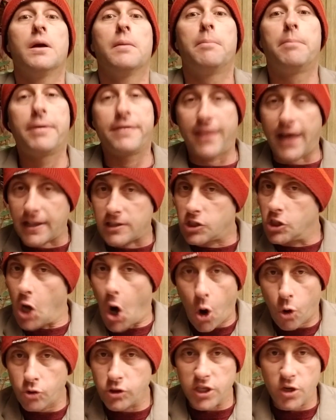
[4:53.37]
but that's the
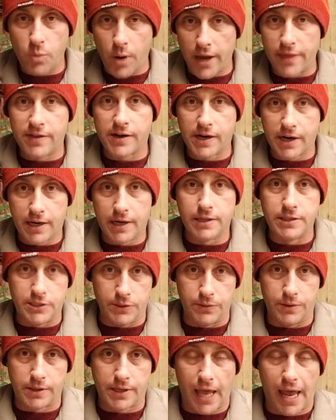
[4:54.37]
only way they're going to
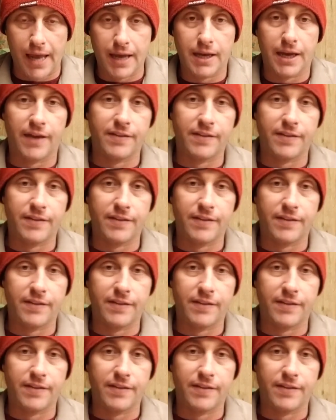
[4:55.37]
do it, okay?